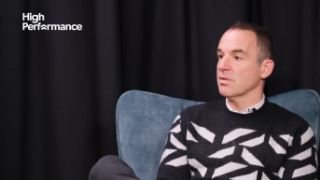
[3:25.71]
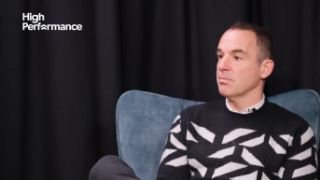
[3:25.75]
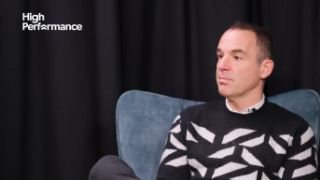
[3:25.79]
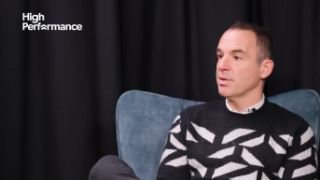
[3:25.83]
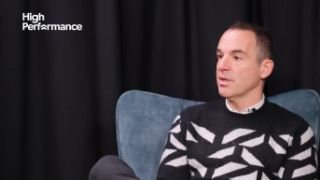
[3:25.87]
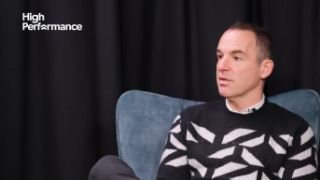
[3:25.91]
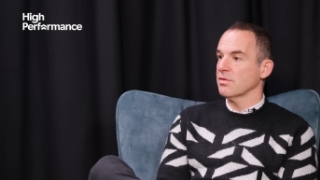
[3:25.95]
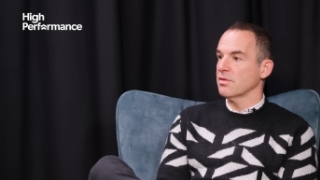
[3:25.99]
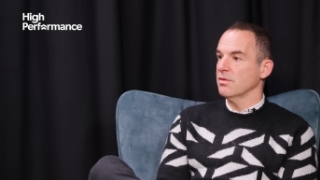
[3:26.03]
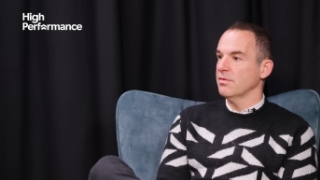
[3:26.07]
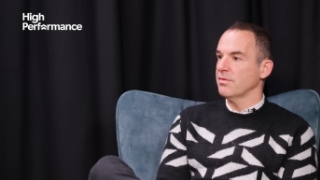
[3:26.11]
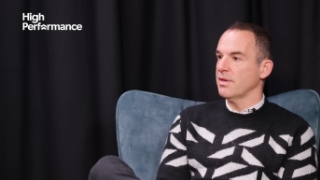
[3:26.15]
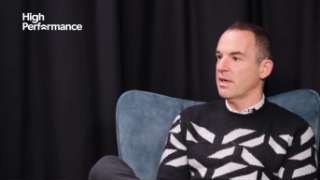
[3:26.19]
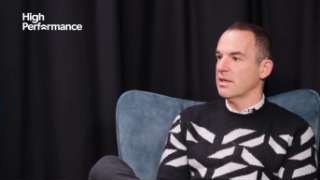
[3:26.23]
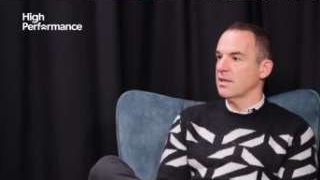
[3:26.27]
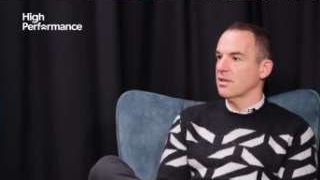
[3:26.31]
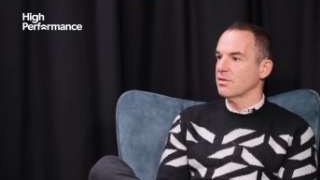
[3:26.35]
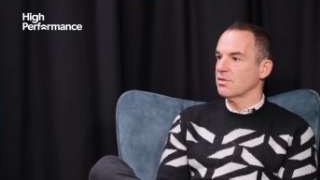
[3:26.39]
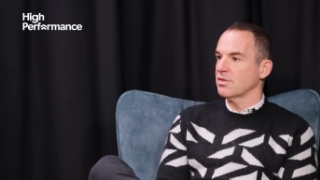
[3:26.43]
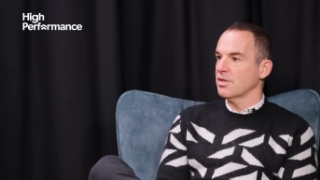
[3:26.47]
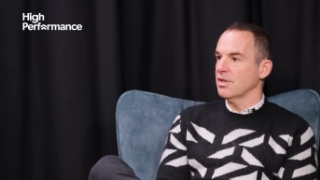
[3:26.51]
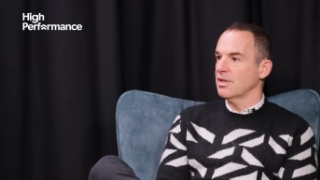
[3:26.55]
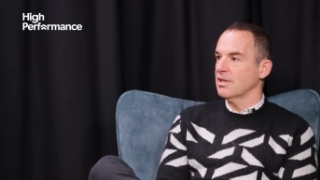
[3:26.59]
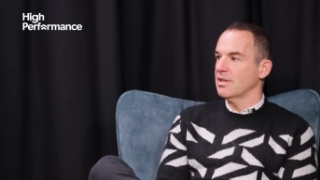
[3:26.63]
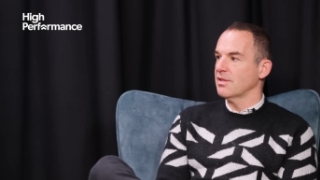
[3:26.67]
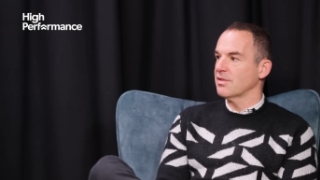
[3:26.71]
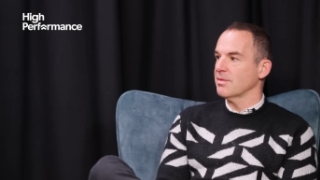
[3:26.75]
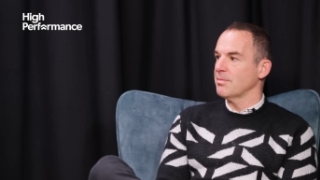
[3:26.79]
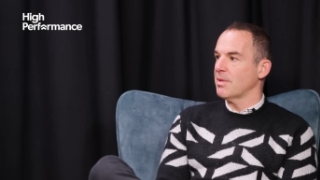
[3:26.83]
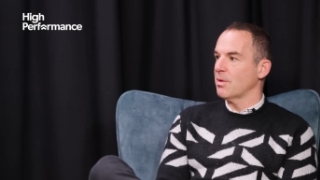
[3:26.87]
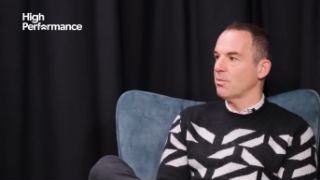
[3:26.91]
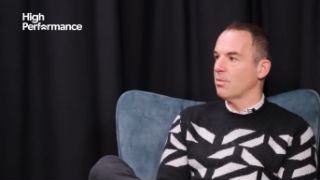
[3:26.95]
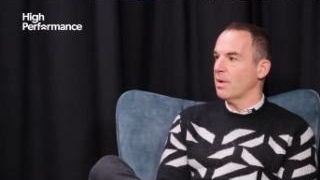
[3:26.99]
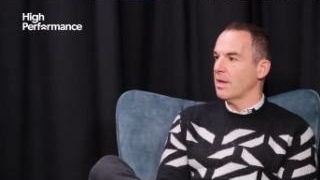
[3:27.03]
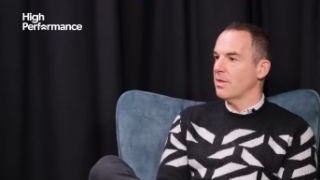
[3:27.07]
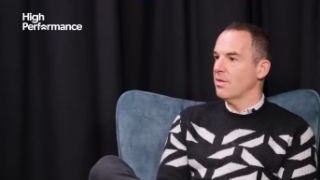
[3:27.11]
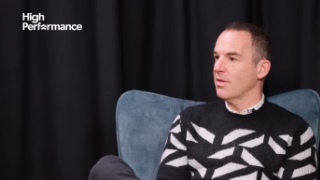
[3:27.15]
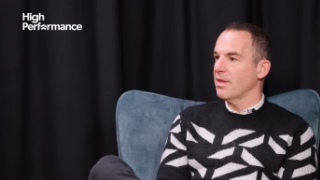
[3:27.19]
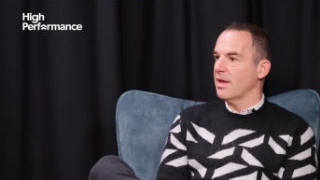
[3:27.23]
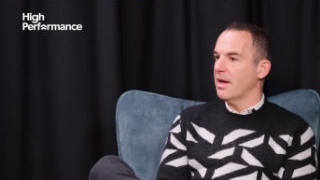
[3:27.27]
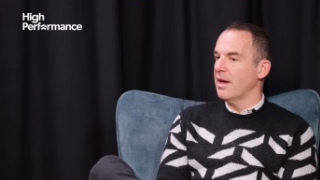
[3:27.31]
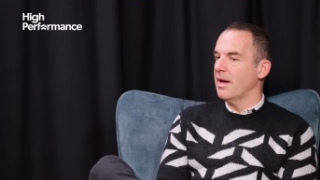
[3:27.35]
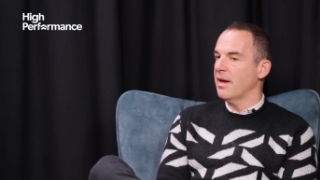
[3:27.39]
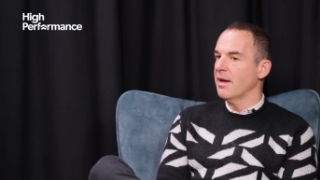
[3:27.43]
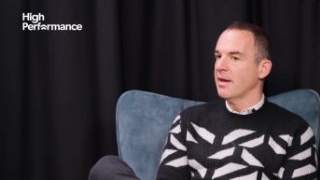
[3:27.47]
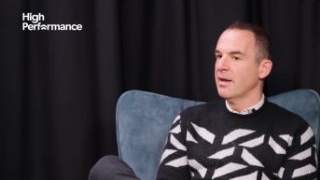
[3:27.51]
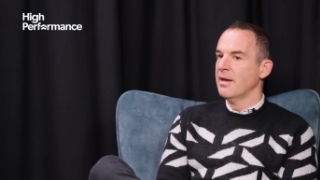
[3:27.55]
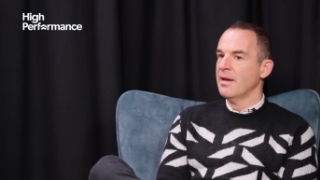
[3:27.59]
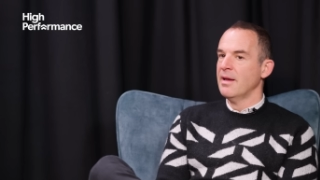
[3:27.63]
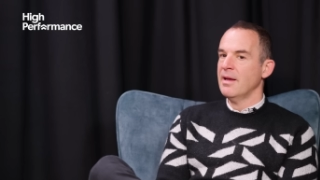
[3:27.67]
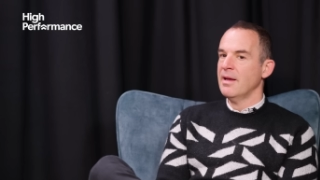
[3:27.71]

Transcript: and personal finance journalism. I went there,